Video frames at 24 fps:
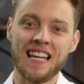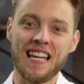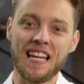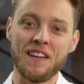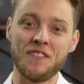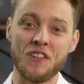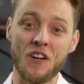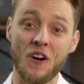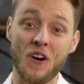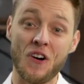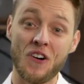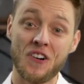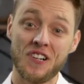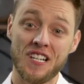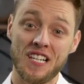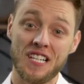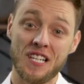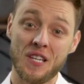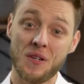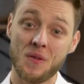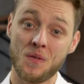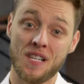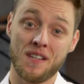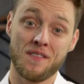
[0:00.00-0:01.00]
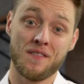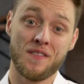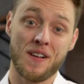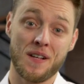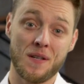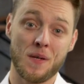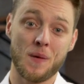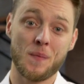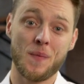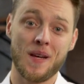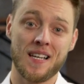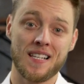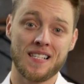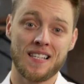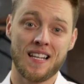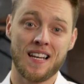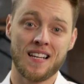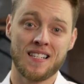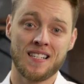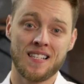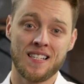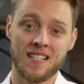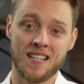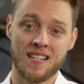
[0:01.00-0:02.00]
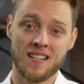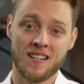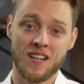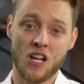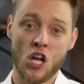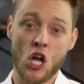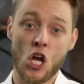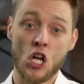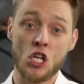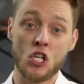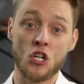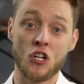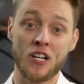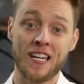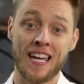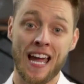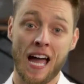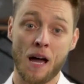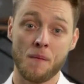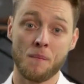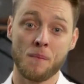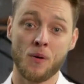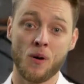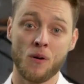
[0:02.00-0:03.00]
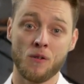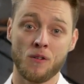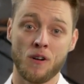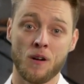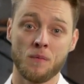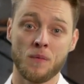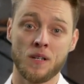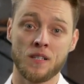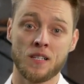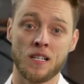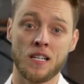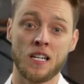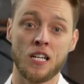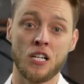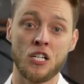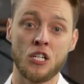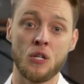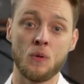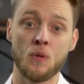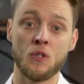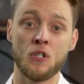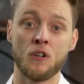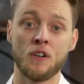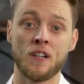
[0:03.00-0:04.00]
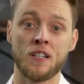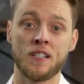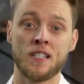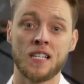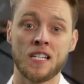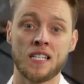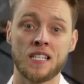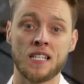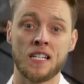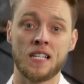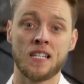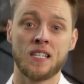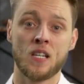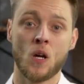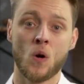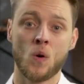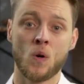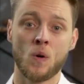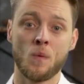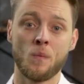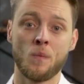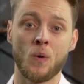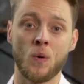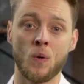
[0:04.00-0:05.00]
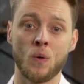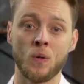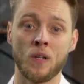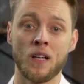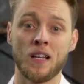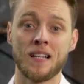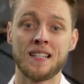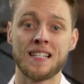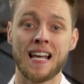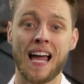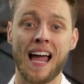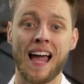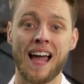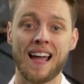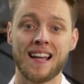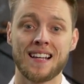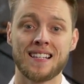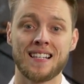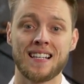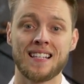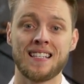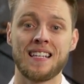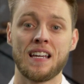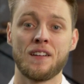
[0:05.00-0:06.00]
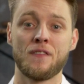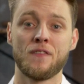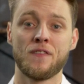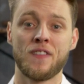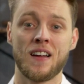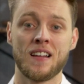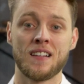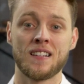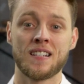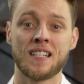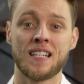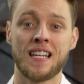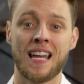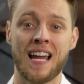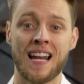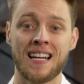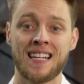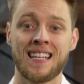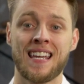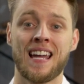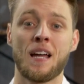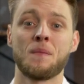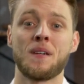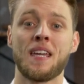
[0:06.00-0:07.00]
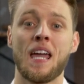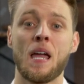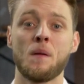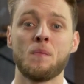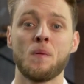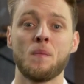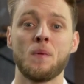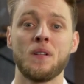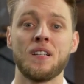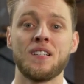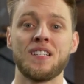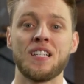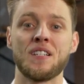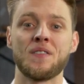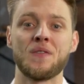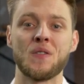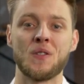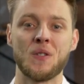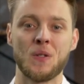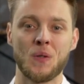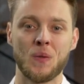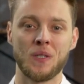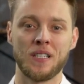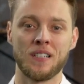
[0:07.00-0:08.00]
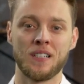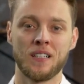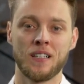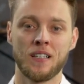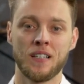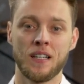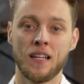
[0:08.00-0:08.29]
If you're already using value-based licensing, your CAM programmers can use your existing token pool to access the advanced CAD/CAM capabilities for tooling.